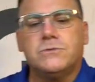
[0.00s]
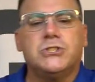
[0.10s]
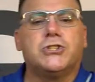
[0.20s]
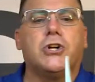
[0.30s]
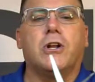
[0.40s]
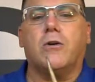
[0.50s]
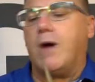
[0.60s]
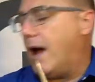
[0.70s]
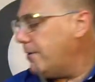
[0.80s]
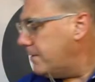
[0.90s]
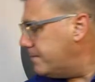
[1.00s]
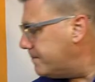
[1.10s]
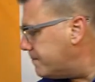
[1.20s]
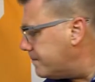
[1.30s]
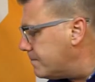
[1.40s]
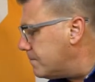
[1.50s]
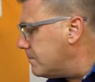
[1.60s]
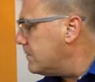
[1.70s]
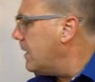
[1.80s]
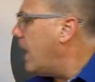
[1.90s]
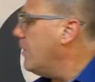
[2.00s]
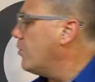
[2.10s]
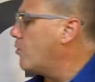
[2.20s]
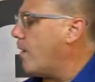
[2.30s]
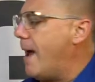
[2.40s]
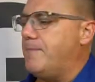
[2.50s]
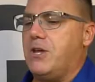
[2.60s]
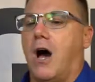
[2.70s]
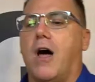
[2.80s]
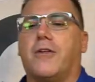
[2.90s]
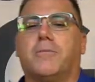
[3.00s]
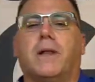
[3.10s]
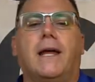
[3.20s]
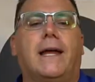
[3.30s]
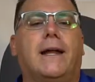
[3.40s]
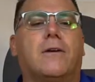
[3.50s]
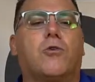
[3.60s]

You'll turn it around and you'll grab the other blade.